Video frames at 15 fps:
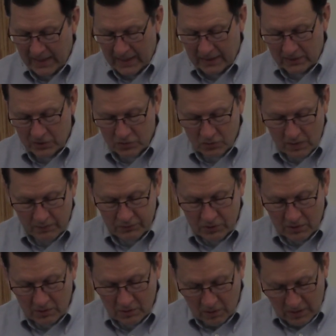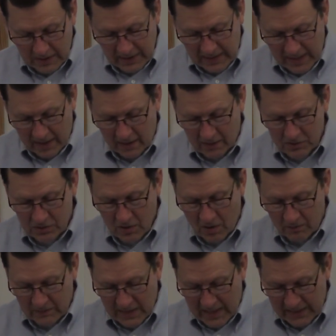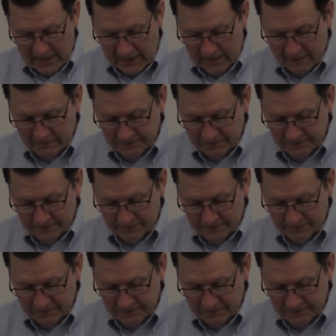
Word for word: in the scripture. Look again at Psalm 90,